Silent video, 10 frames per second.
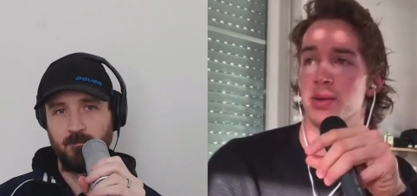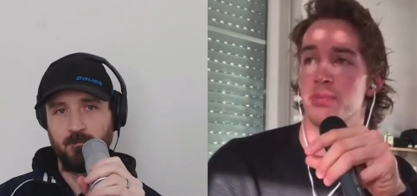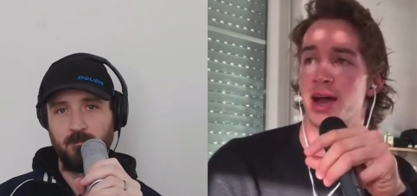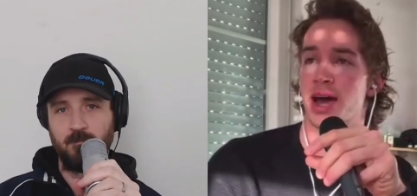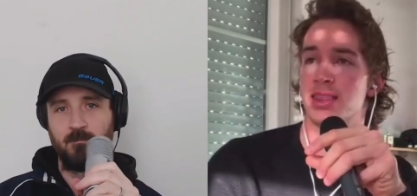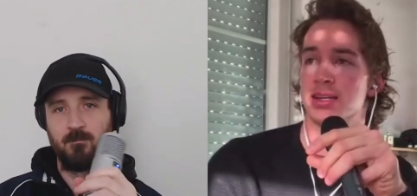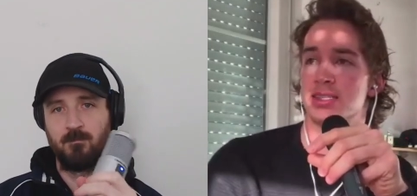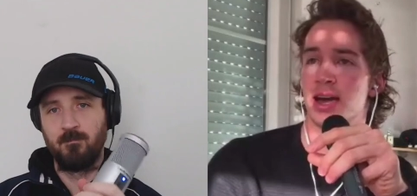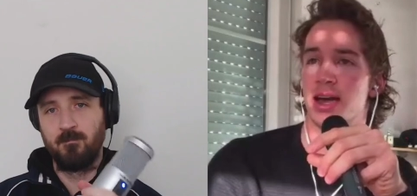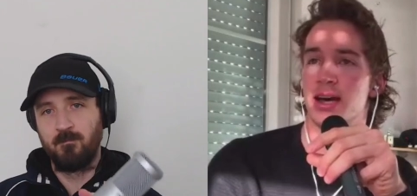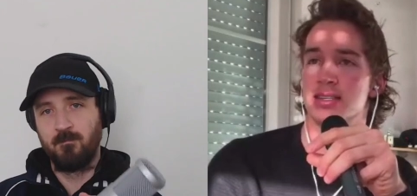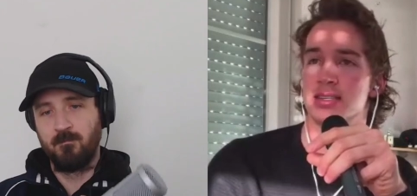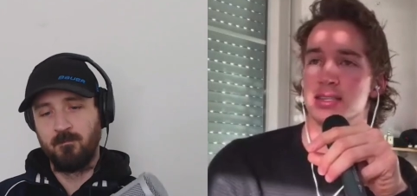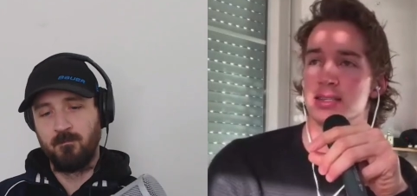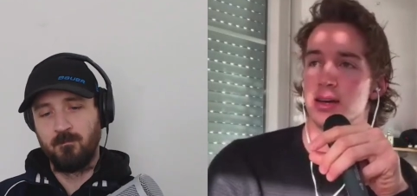Speaker 1: bit. But I think
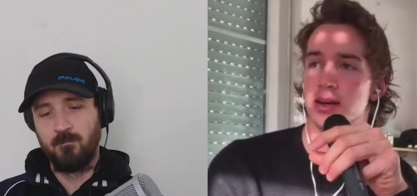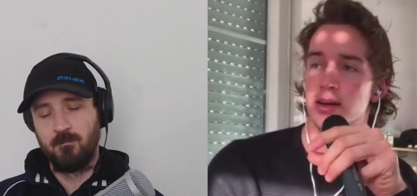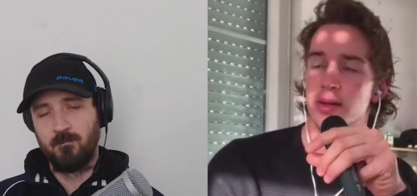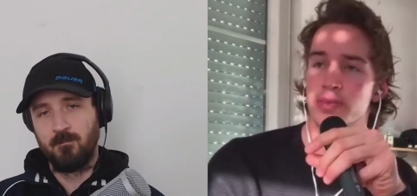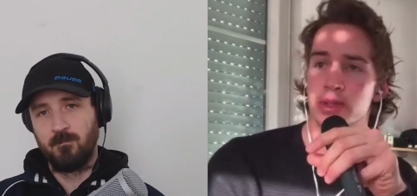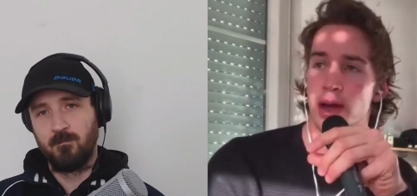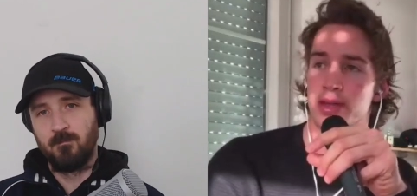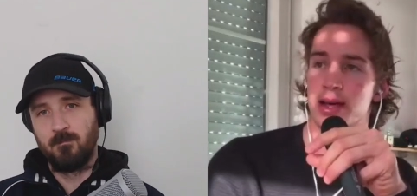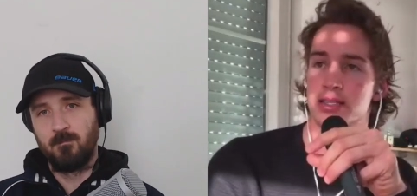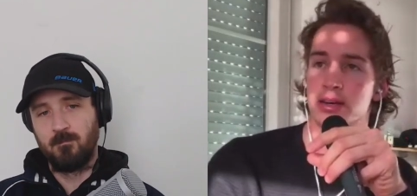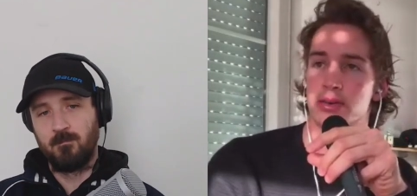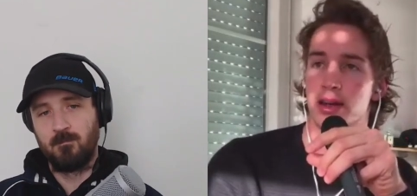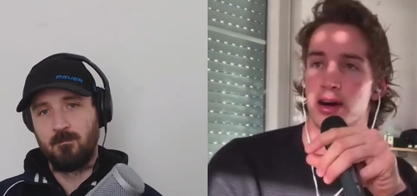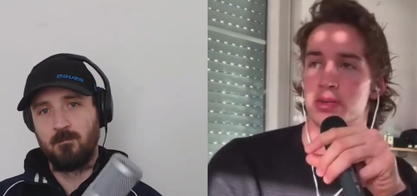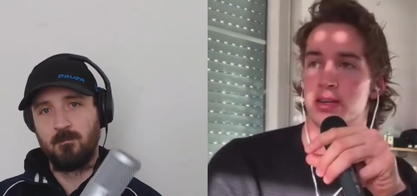CIS is, I mean, that's a
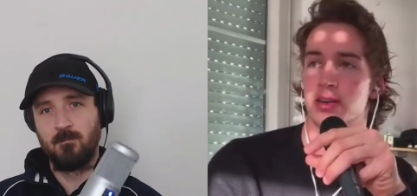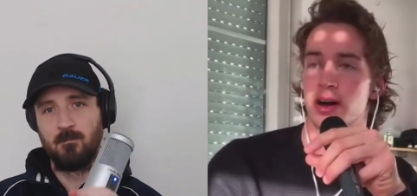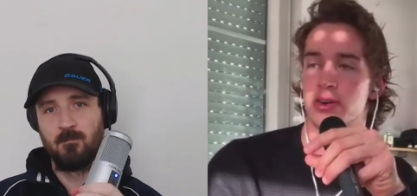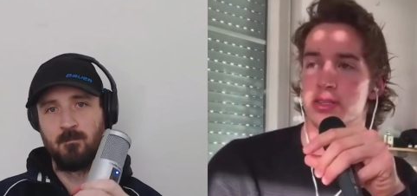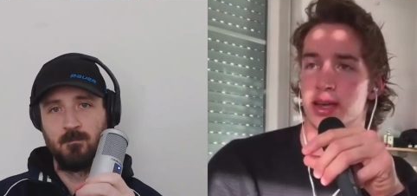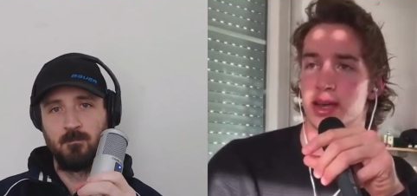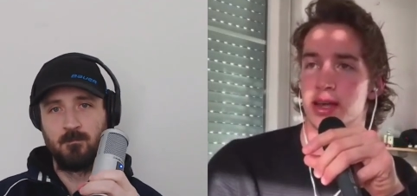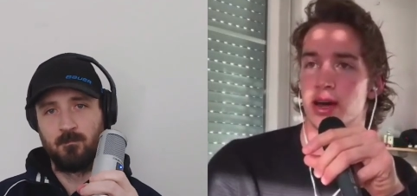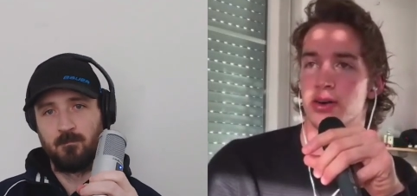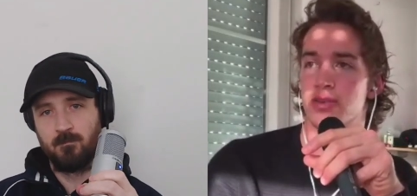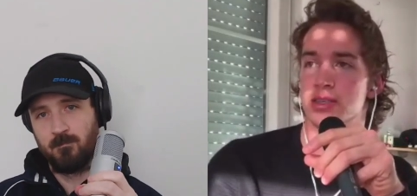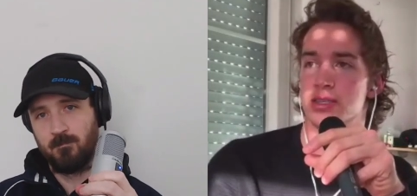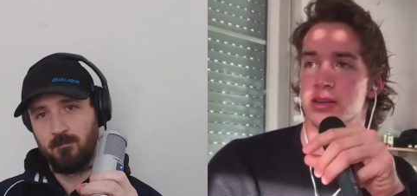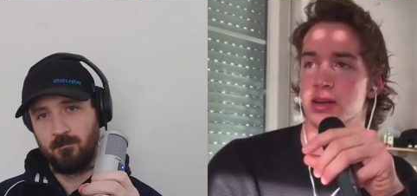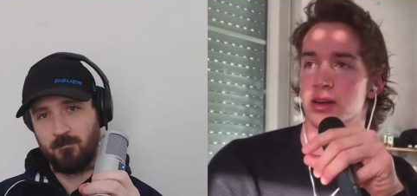great option. If I was Canadian, I would have
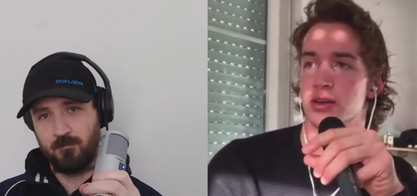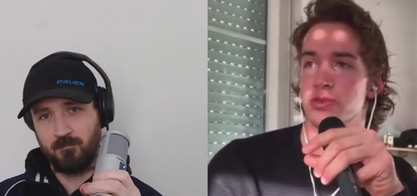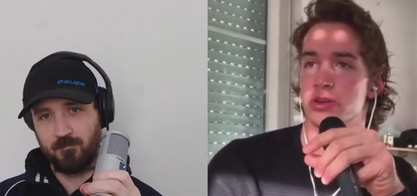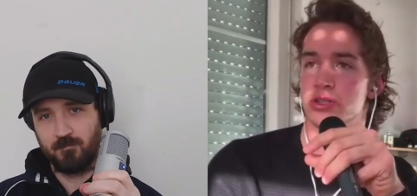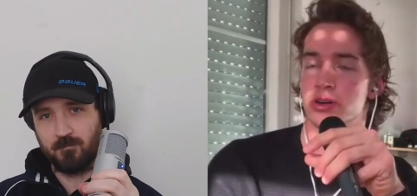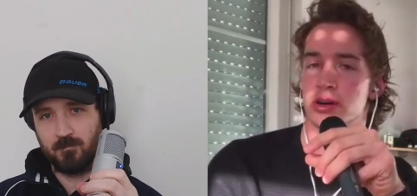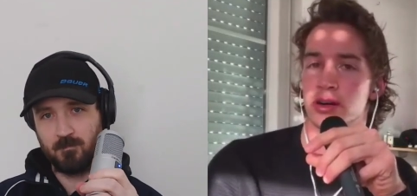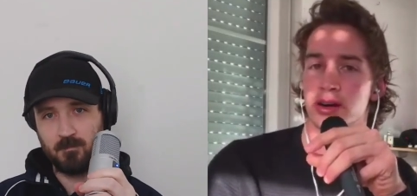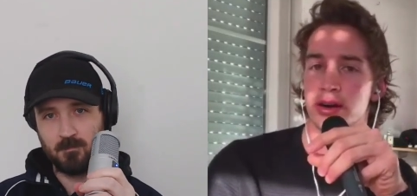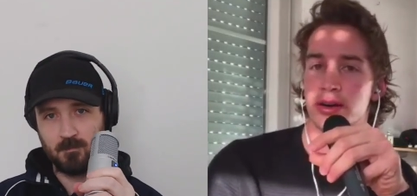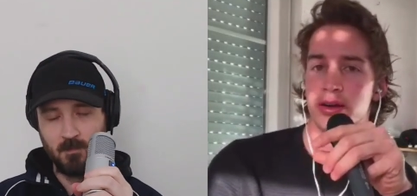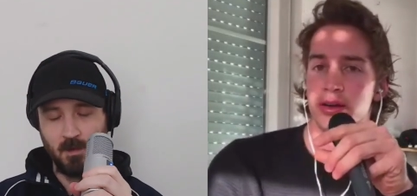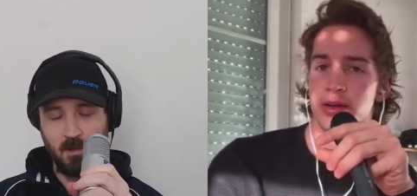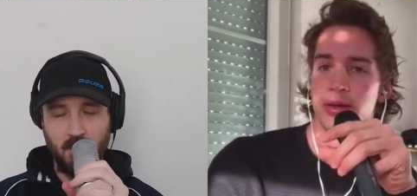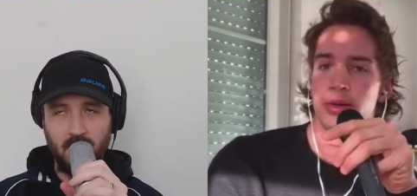considered it for sure.
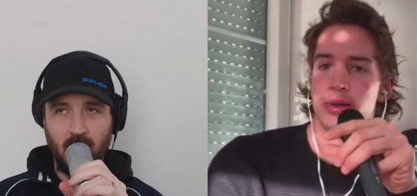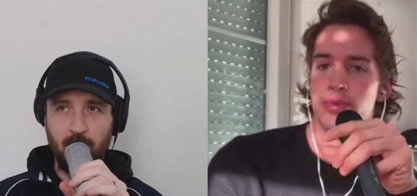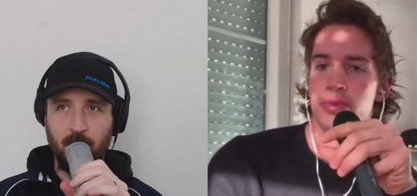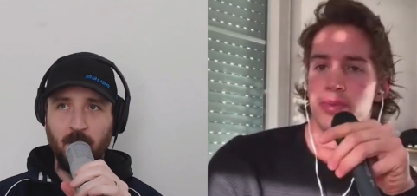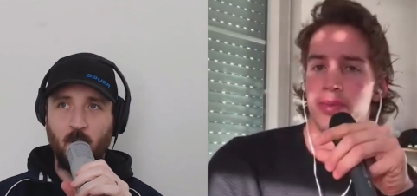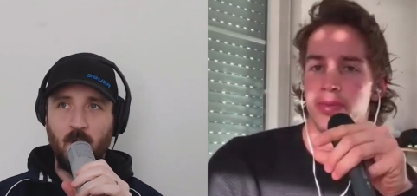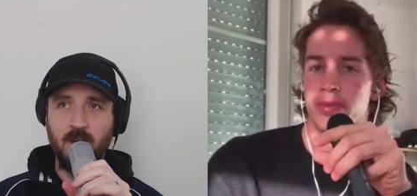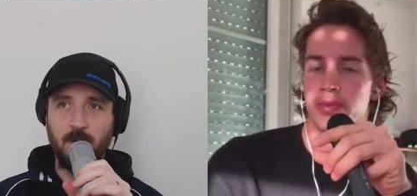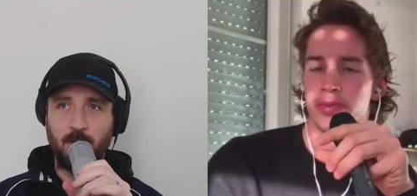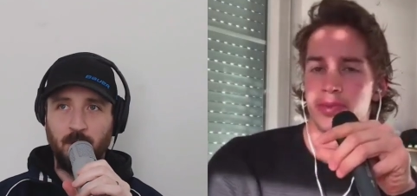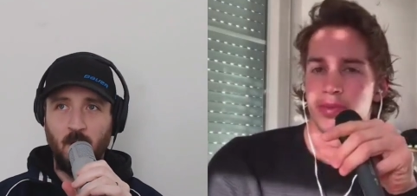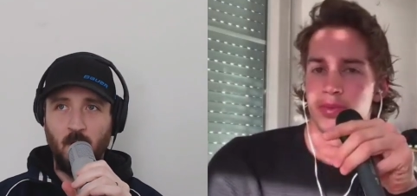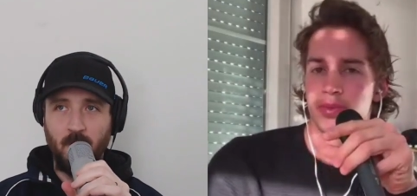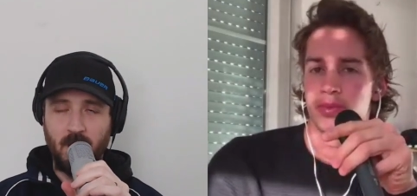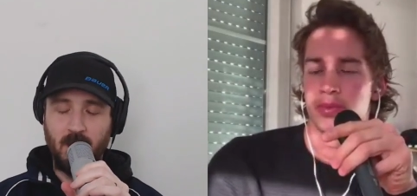
Speaker 2: Yeah, I played one year
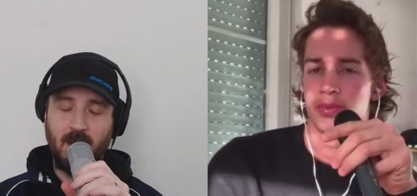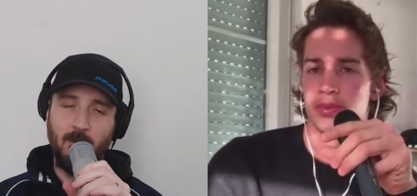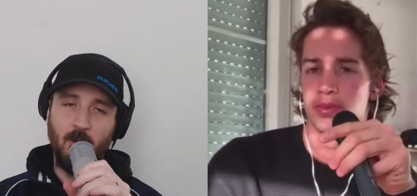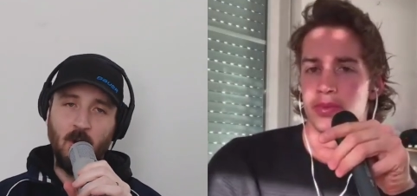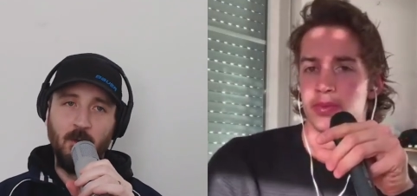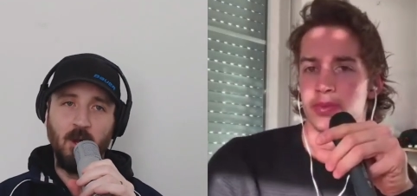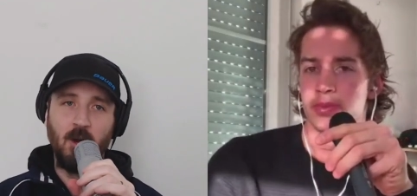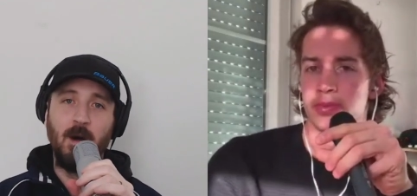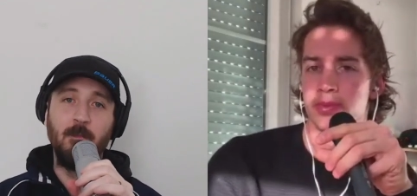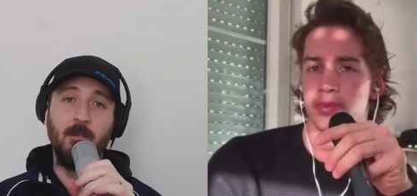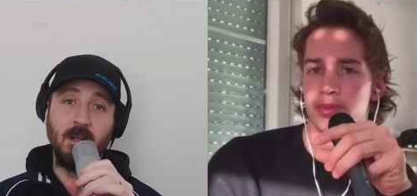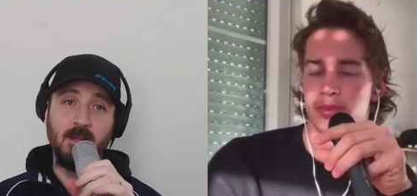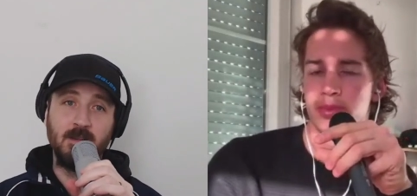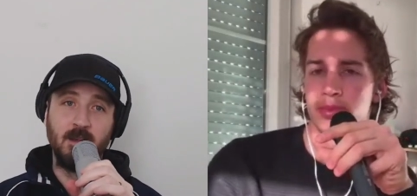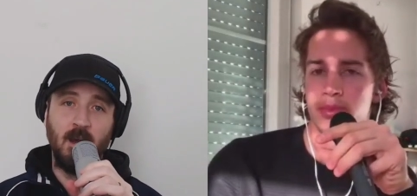pro, and then I came home, and all my
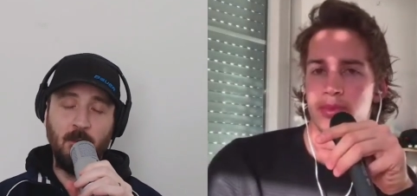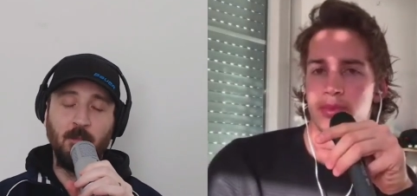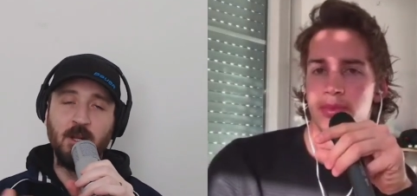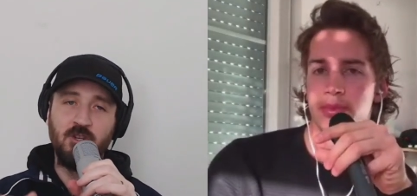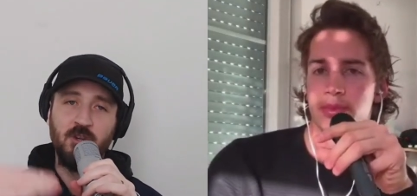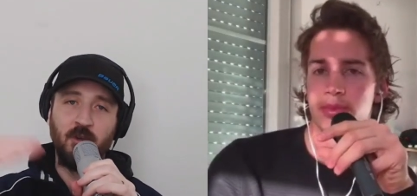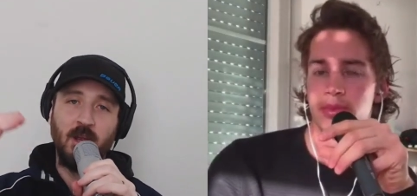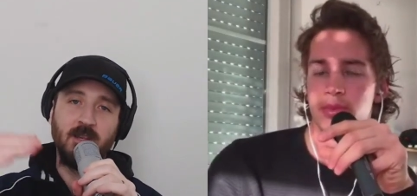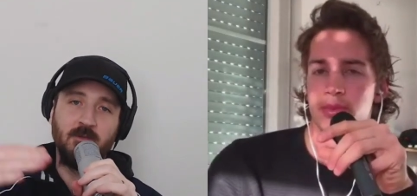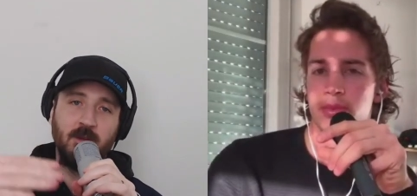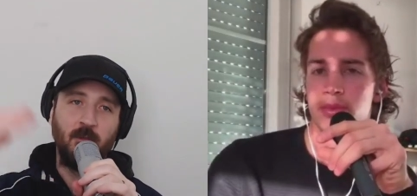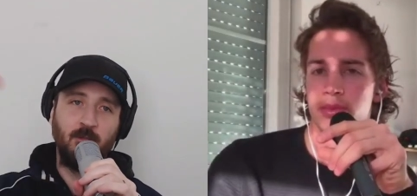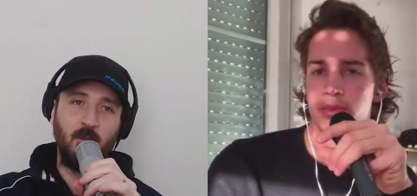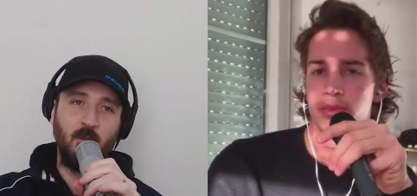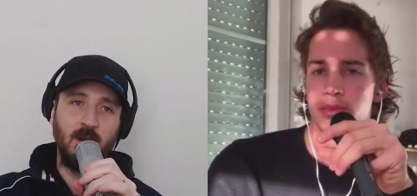buddies. I played junior A, so I never
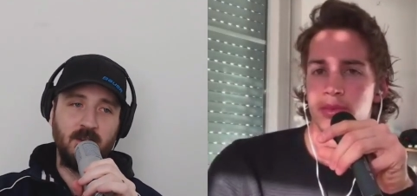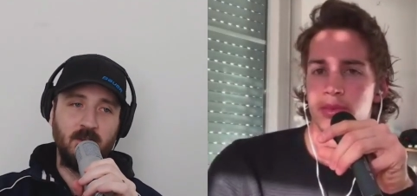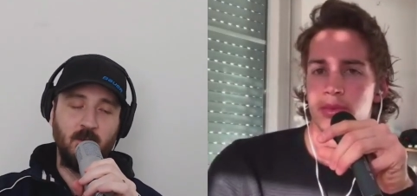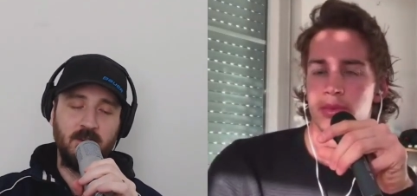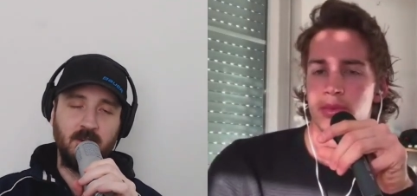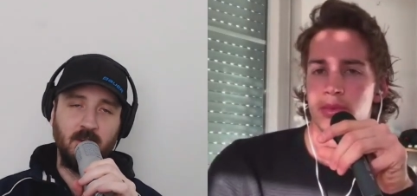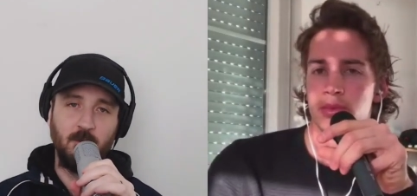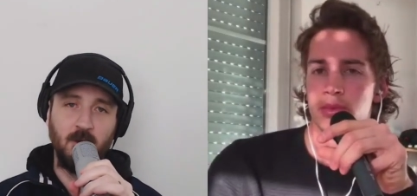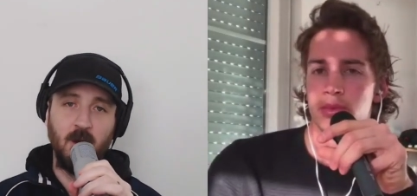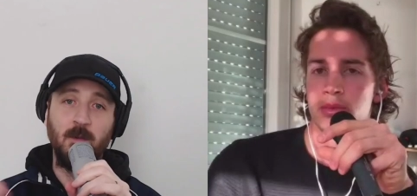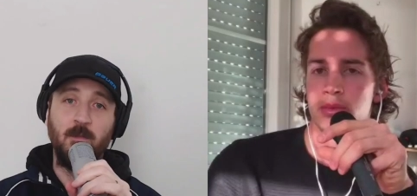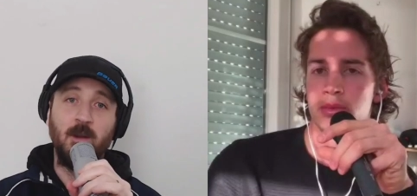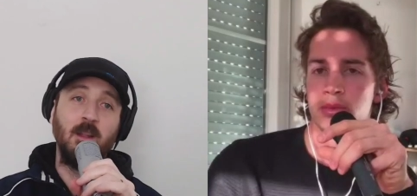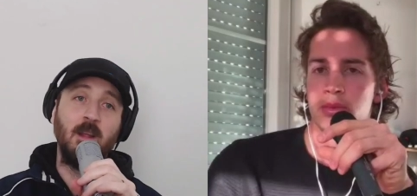played West in the Western League, but all my buddy, a